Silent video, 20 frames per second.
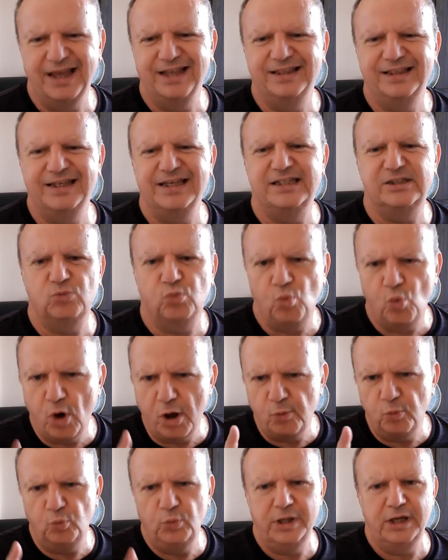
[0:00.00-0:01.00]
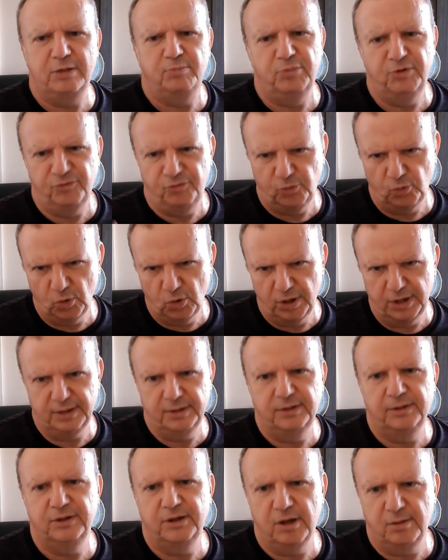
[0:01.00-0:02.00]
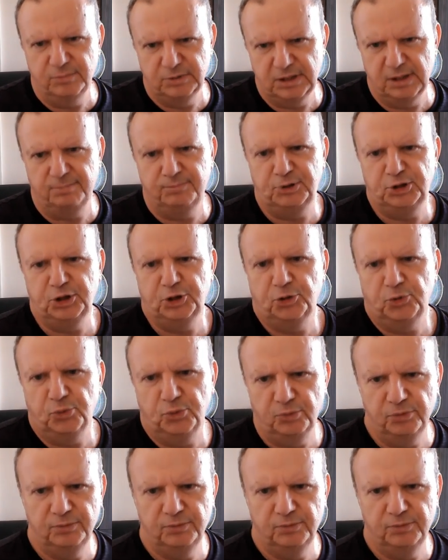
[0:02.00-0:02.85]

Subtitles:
at least 1 week before it comes up due,